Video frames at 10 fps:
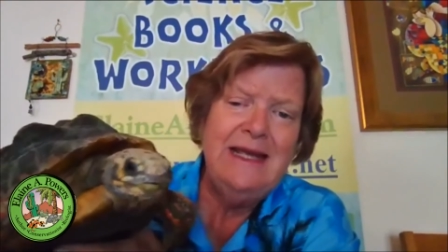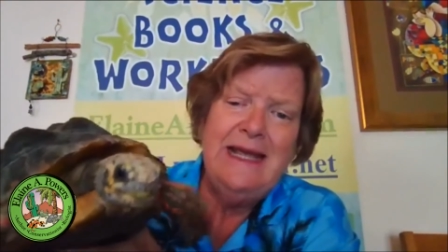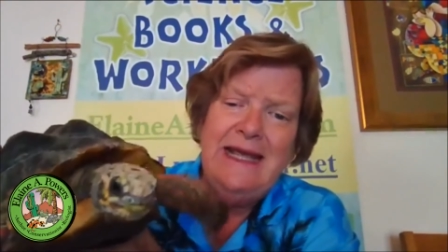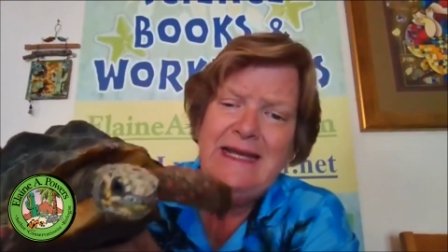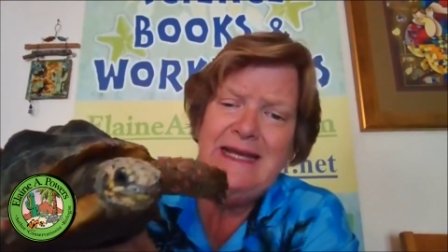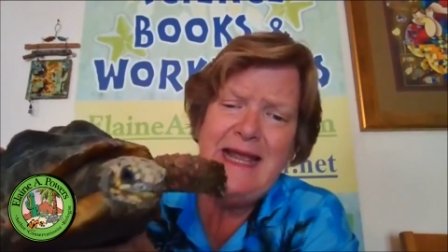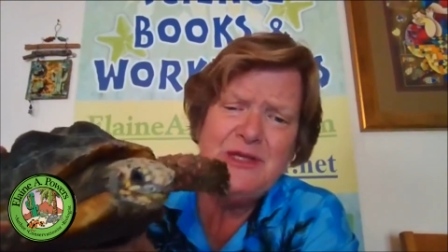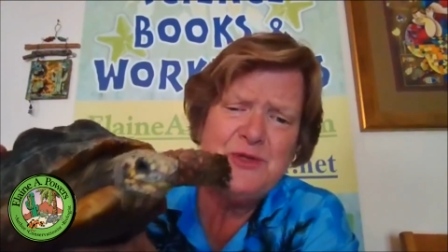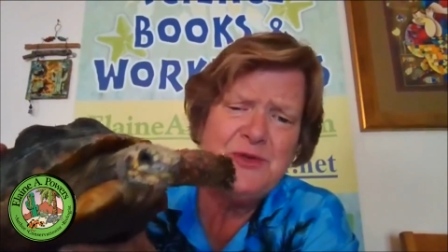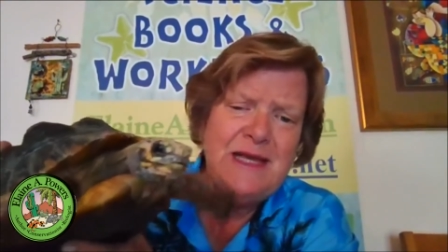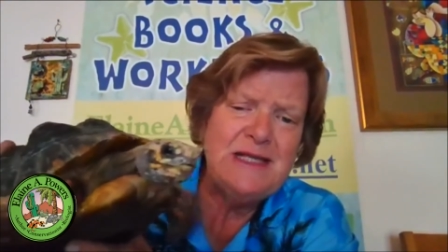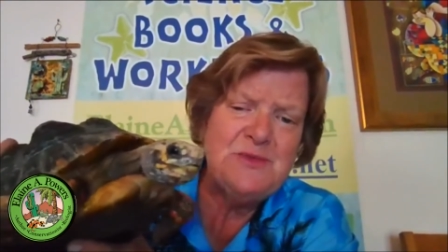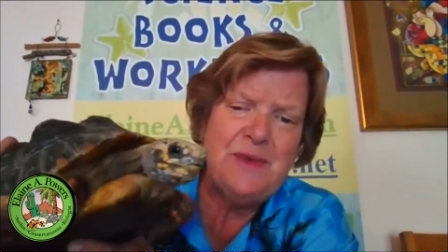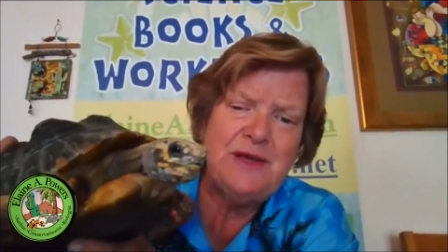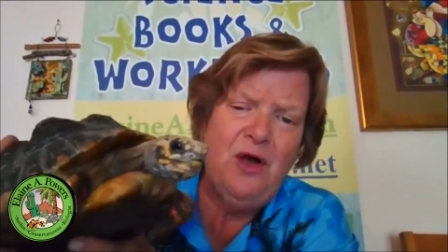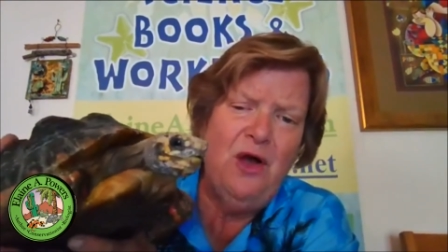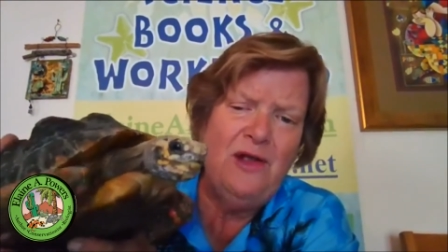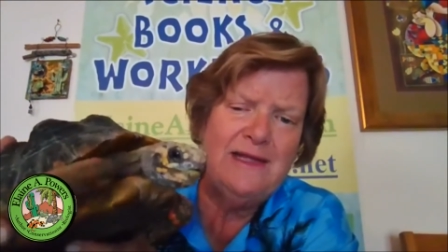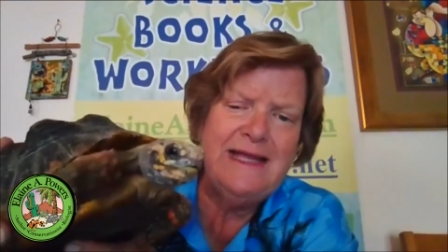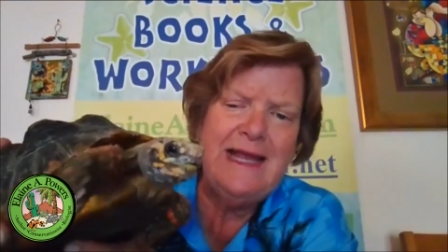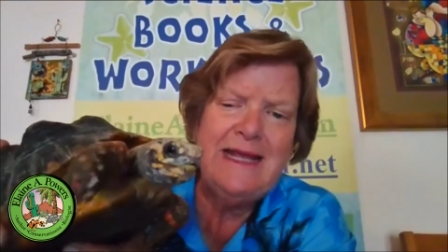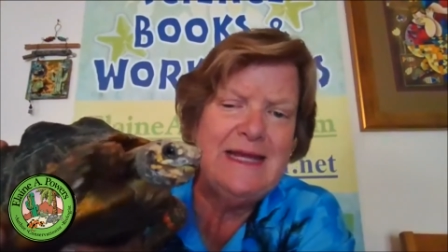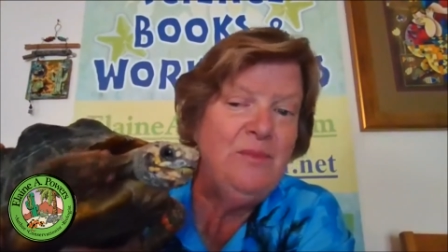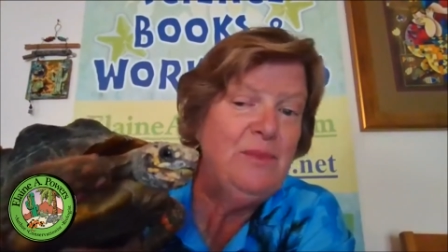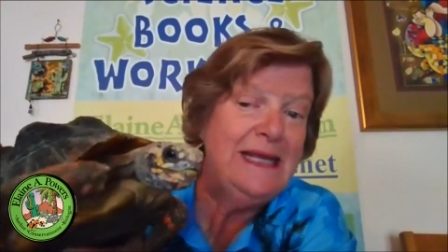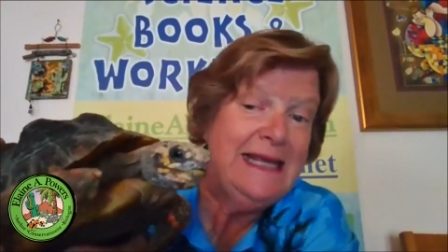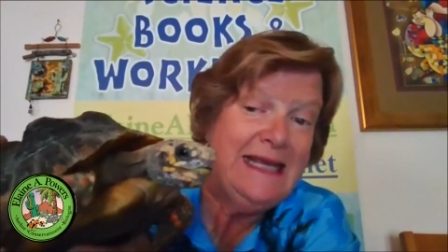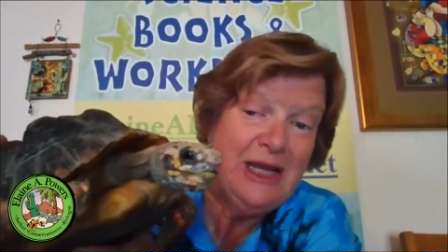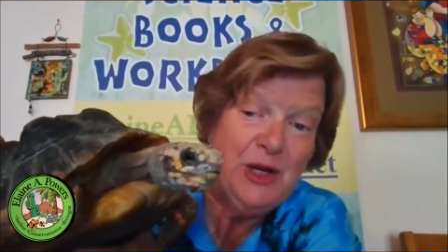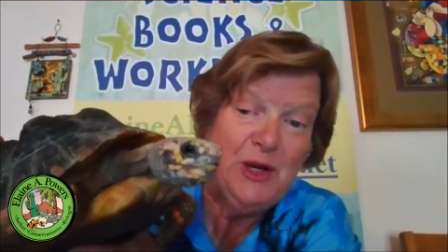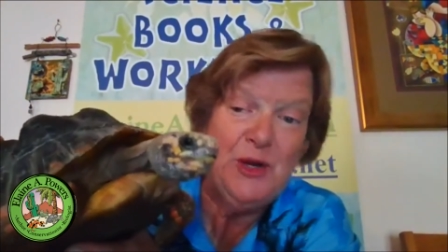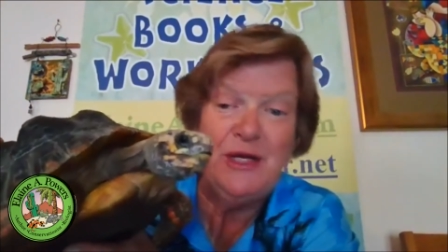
In nature, they spend all day nibbling here,